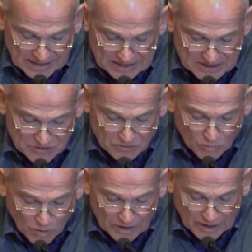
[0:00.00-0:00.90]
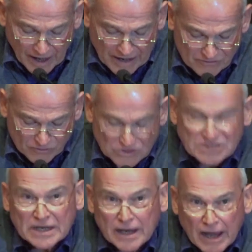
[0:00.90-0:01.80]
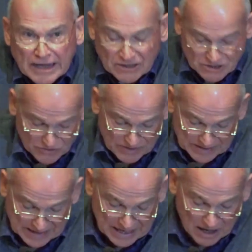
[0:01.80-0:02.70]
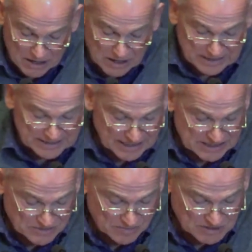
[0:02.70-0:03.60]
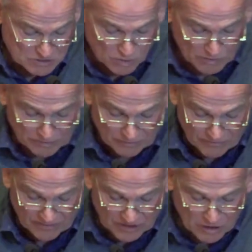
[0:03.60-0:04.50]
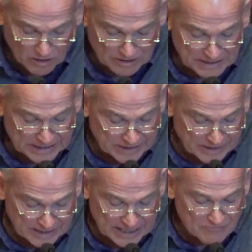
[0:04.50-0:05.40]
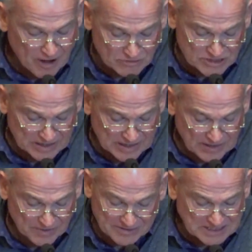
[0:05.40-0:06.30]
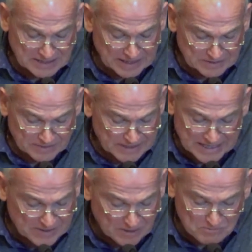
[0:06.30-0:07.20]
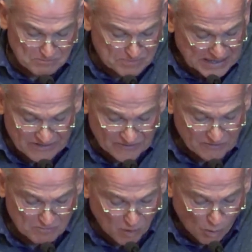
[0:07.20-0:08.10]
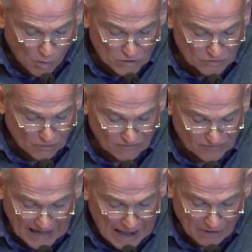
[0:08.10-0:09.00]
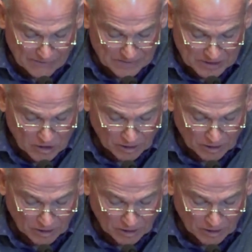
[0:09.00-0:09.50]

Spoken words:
into what life was like during the early days of the Swan River colony. He wrote, "There is neither beef, pork, nor flour in the